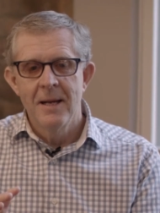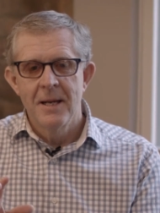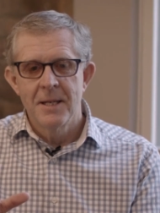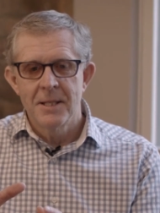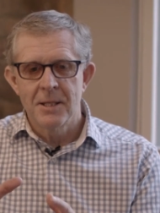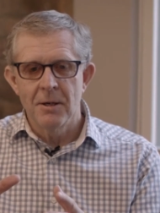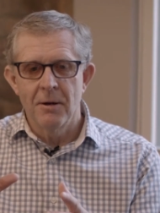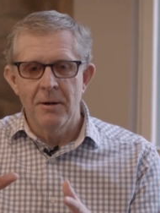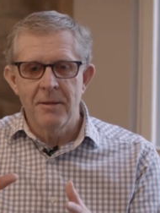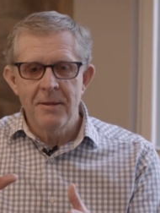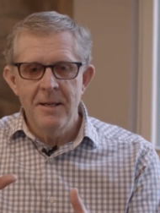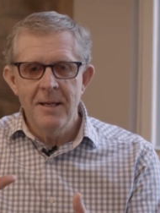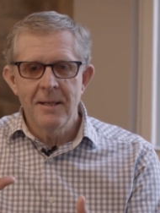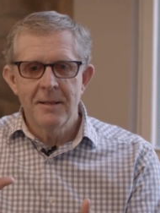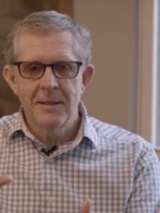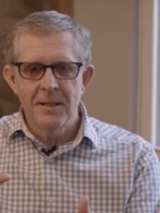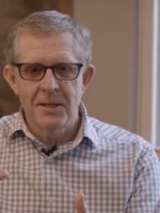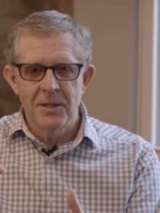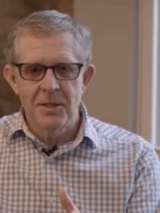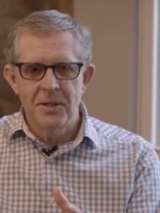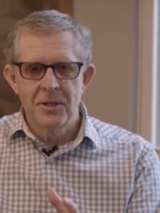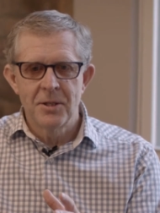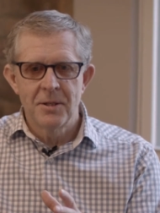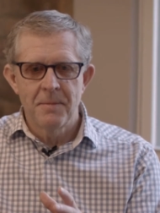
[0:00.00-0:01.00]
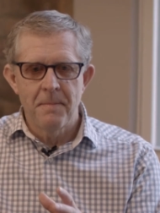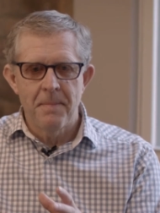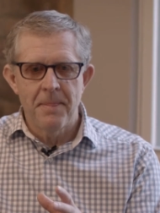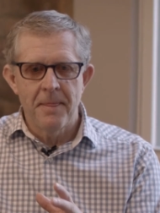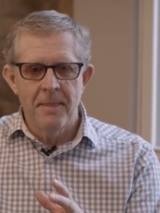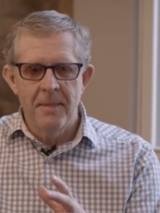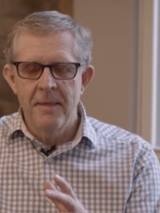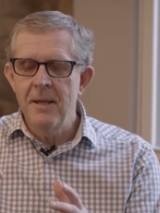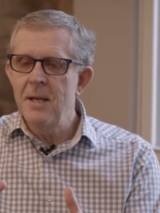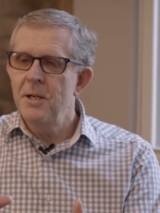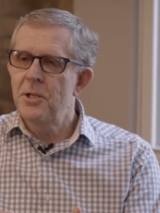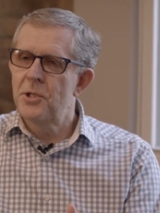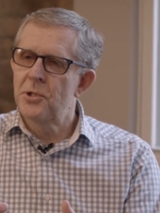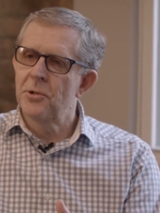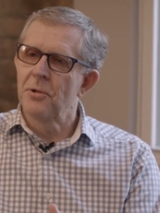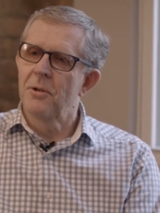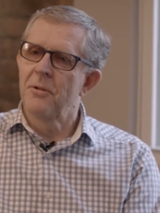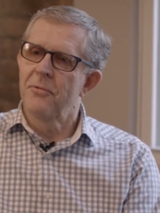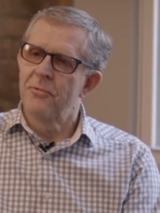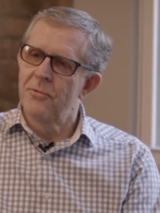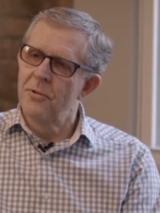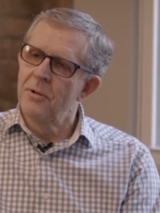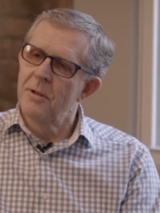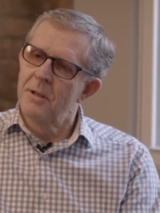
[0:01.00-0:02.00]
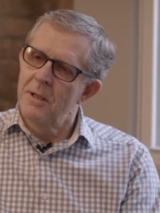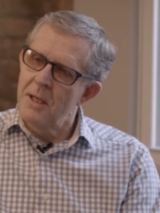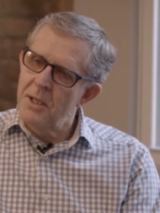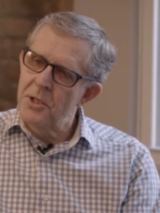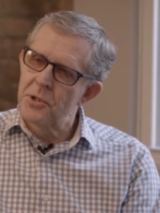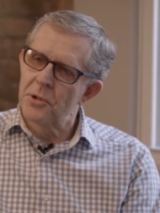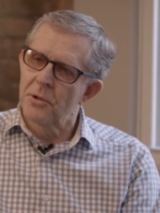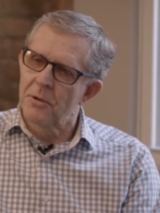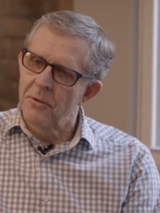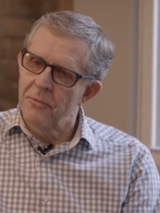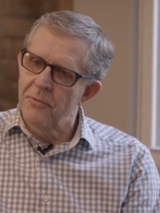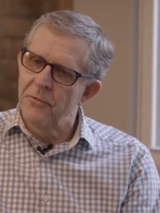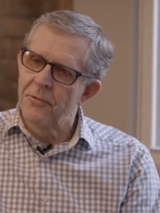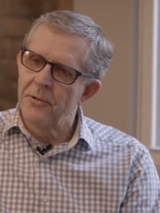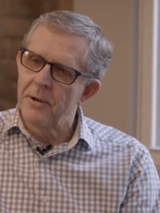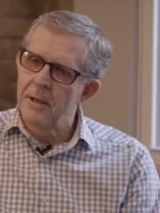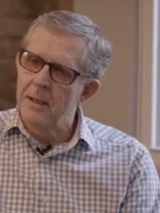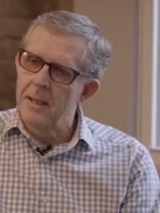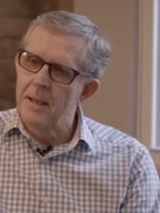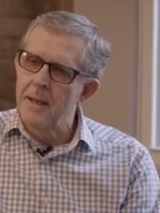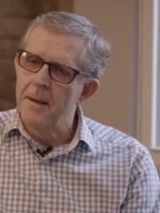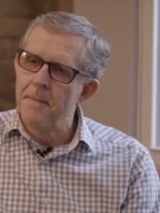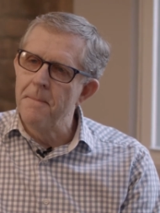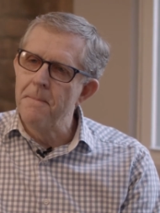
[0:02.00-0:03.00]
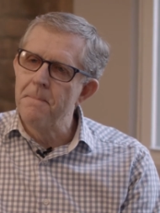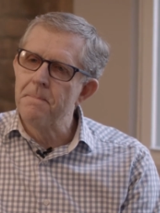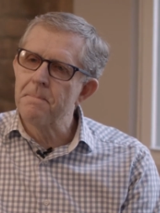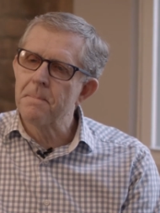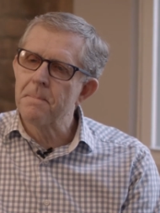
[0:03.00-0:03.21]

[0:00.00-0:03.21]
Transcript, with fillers: So I think there's these sort of these sort of um,